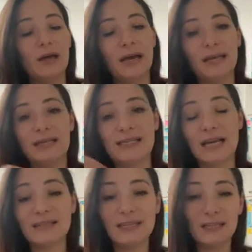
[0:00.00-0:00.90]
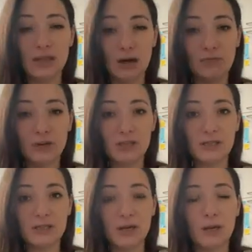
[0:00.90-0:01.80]
And it sounds like it's
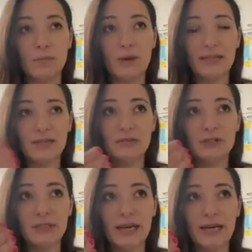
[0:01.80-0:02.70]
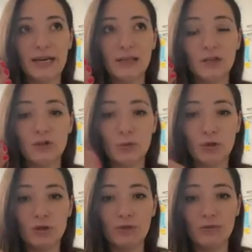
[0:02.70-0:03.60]
obvious, but at the end of the day, you want
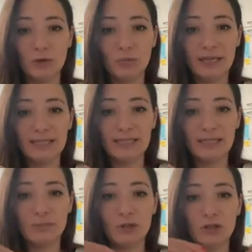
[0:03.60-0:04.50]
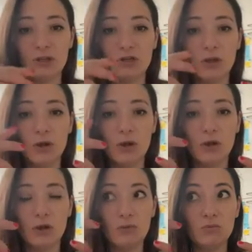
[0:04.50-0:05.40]
to cover your bases, because
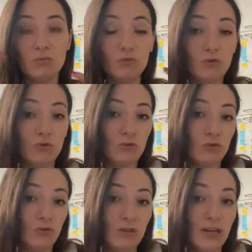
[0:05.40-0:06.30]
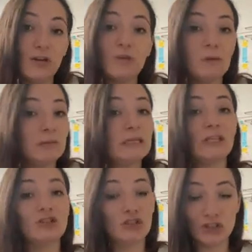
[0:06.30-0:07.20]
it could be
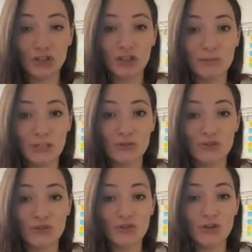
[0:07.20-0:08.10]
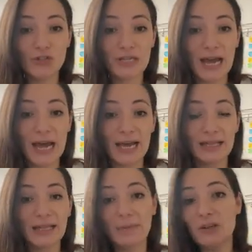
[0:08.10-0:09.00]
misconstrued
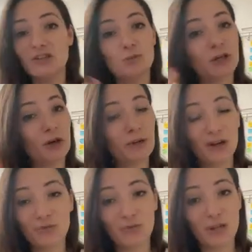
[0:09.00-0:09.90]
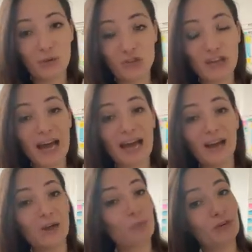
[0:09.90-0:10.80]
that they may just be coming on for a
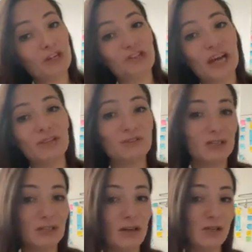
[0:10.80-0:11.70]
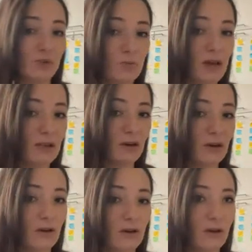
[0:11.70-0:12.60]
little pre-chat to discuss
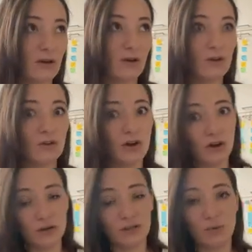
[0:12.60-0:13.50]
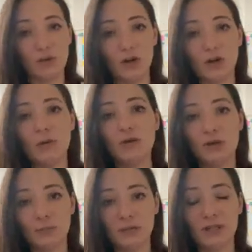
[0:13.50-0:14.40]
whether or not they want to come on
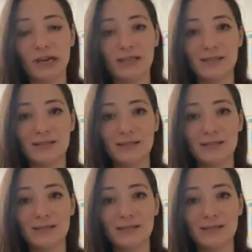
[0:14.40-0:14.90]
your podcast.